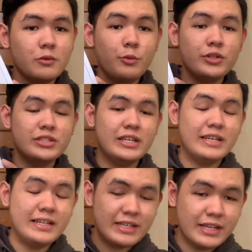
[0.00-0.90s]
which is
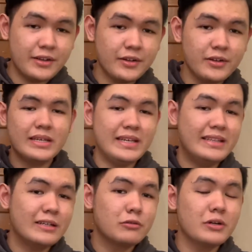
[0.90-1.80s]
in here,
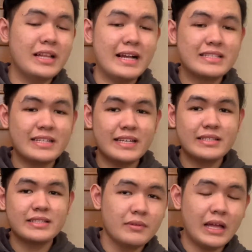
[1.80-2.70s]
in the Google
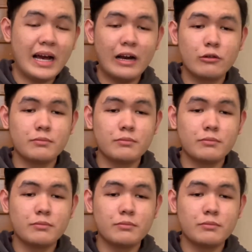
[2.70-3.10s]
Adsense account